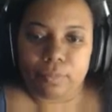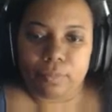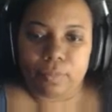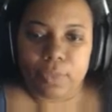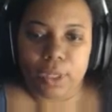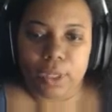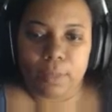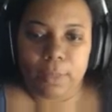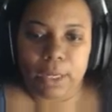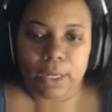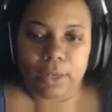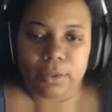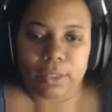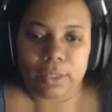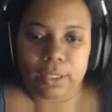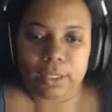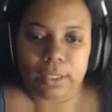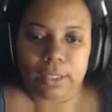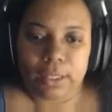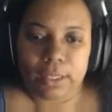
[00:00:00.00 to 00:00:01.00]

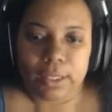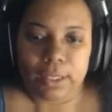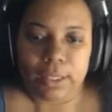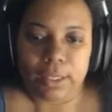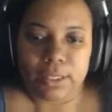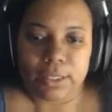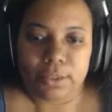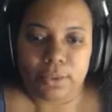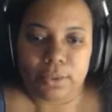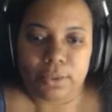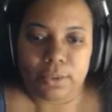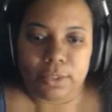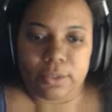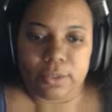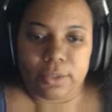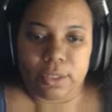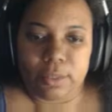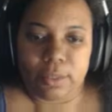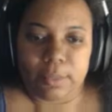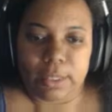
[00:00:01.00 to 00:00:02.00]
Apparently, he had told
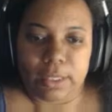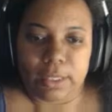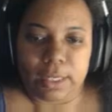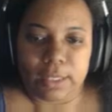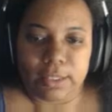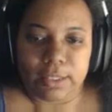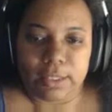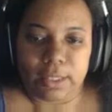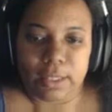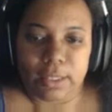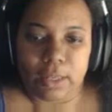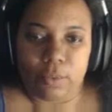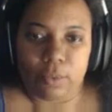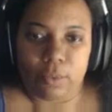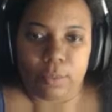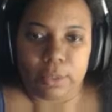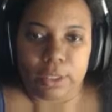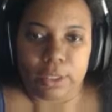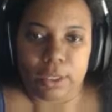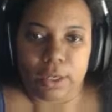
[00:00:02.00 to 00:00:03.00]
Utsusemi not to let that
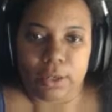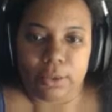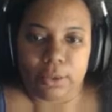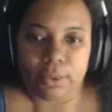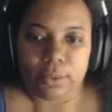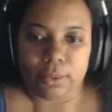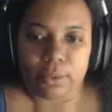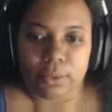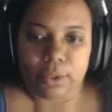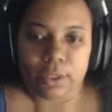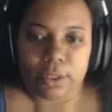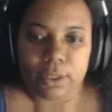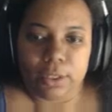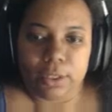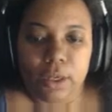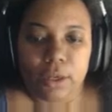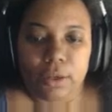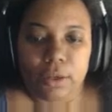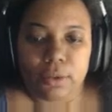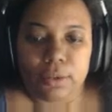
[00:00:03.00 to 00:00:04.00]
woman go.
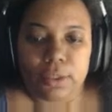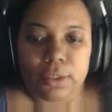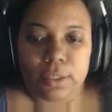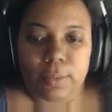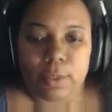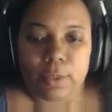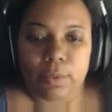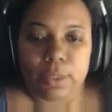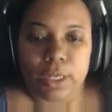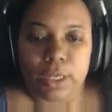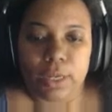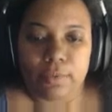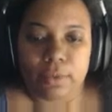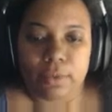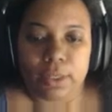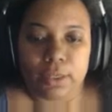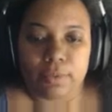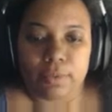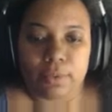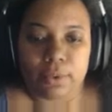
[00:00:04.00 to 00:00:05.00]
Utsusemi would never
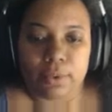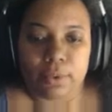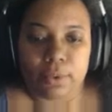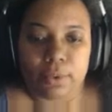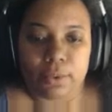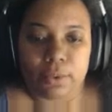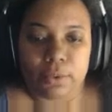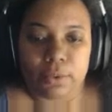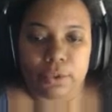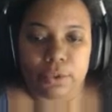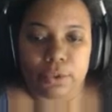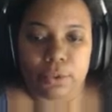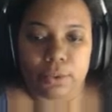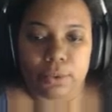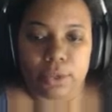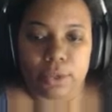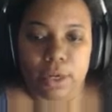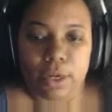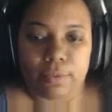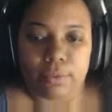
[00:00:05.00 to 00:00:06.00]
give her the cold
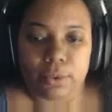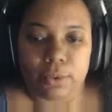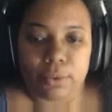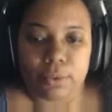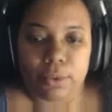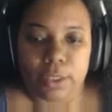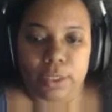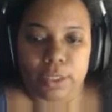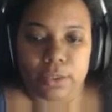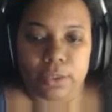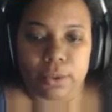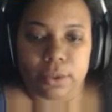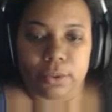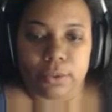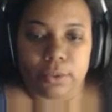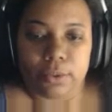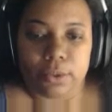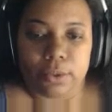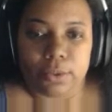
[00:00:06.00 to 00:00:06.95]
shoulder after agreeing to Gakuto's